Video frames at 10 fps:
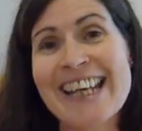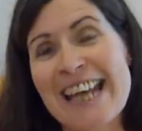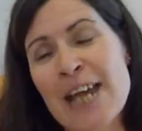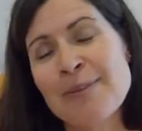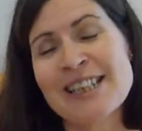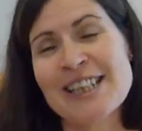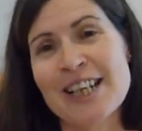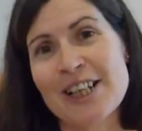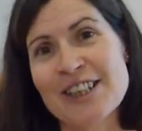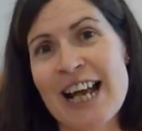he came into the
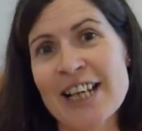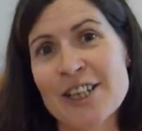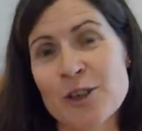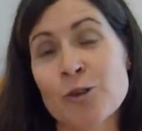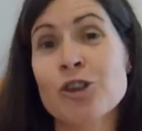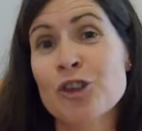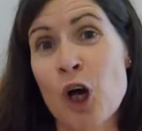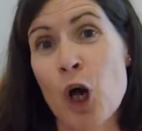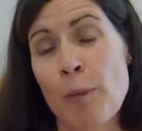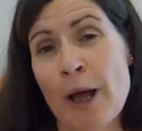girls' high school to
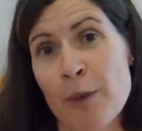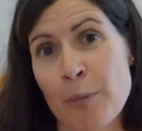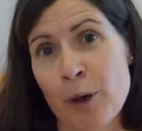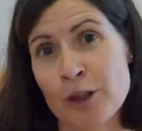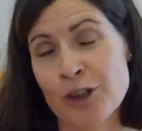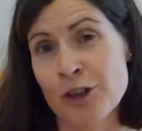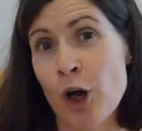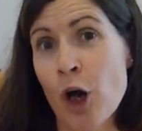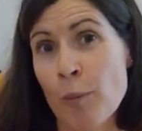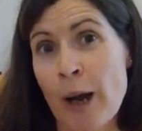talk about the book, to
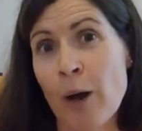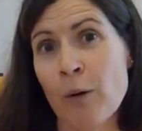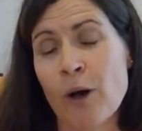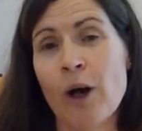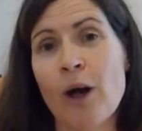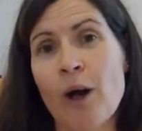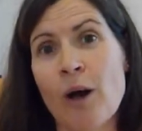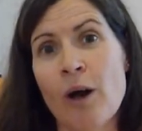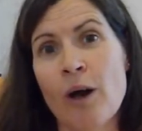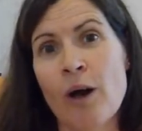talk about
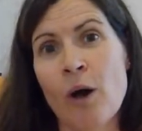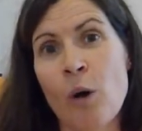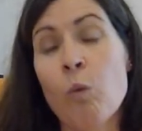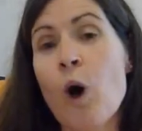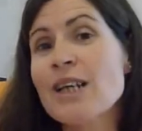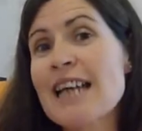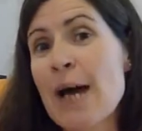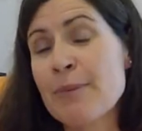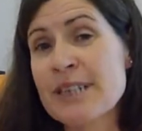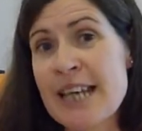what
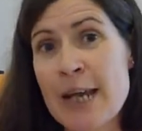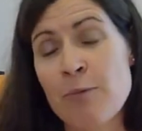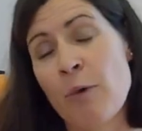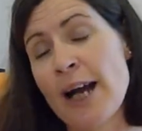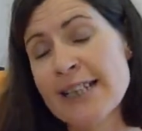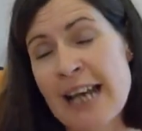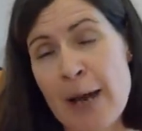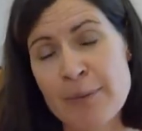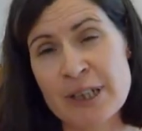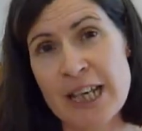had happened to him, why it
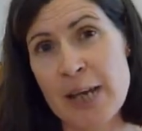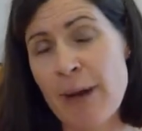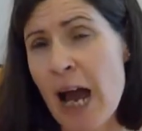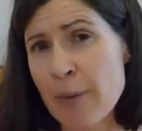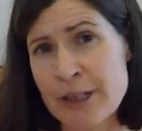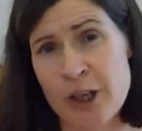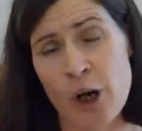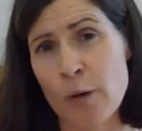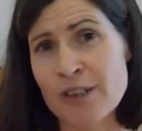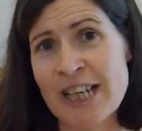happened to him, how he'd
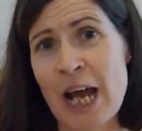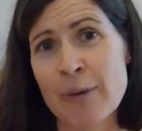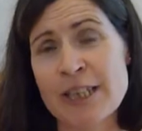coped and how he